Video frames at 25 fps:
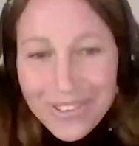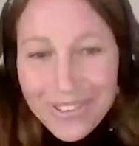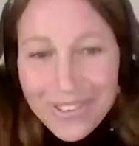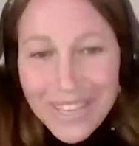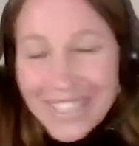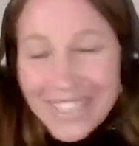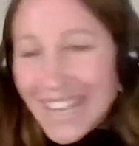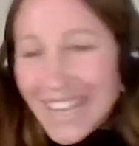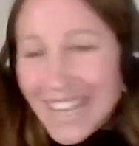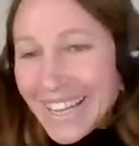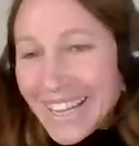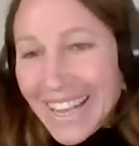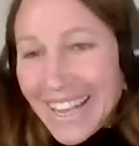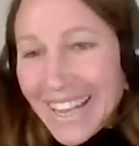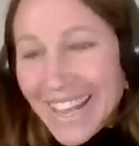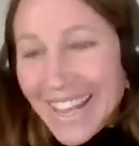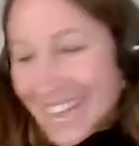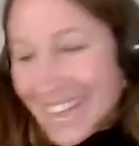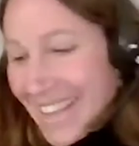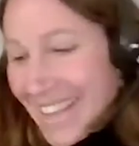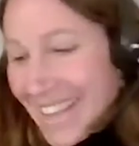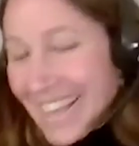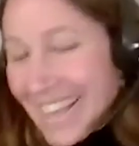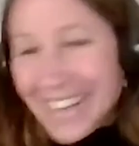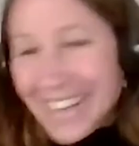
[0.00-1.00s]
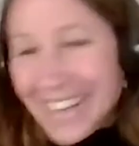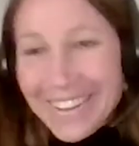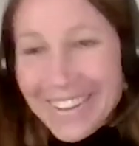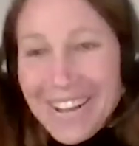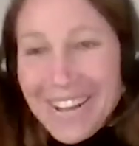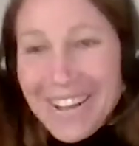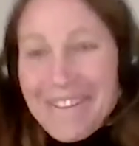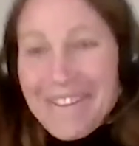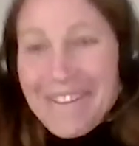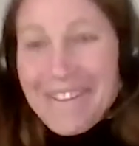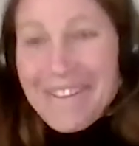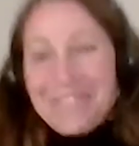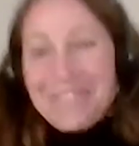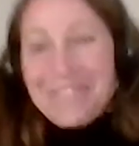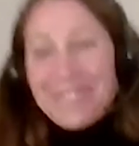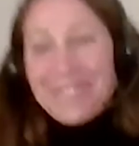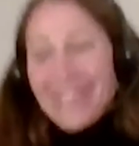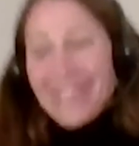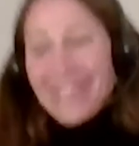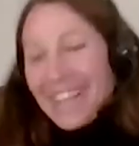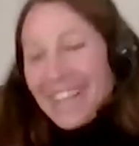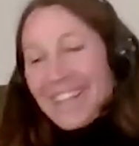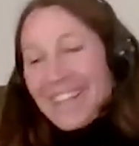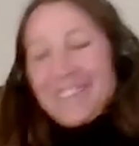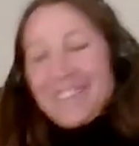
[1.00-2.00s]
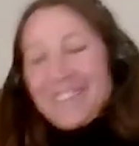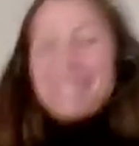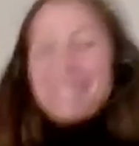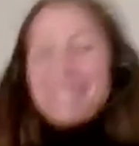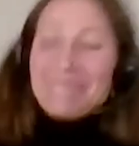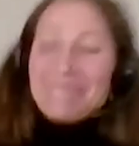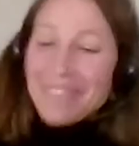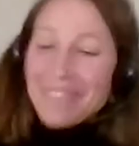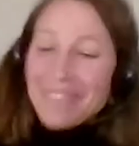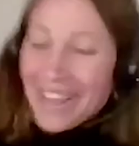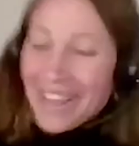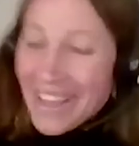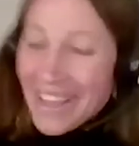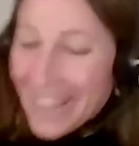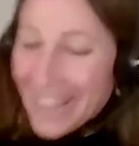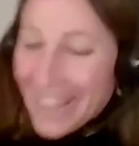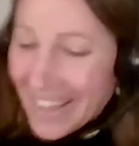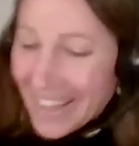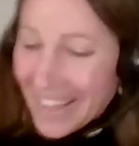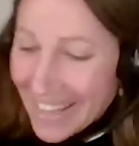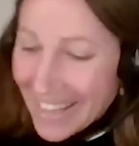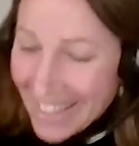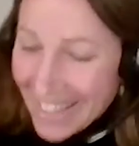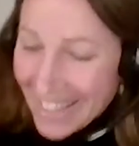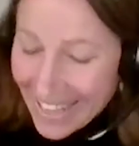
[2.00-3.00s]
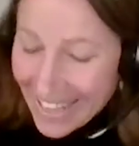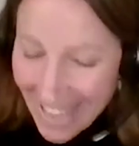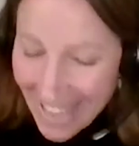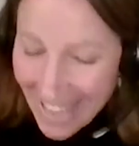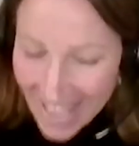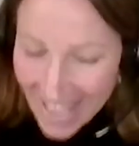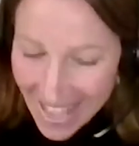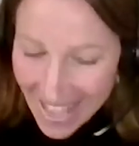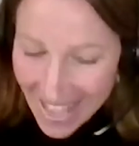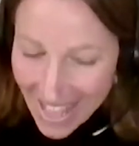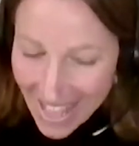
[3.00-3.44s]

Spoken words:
start again? We can. Okay,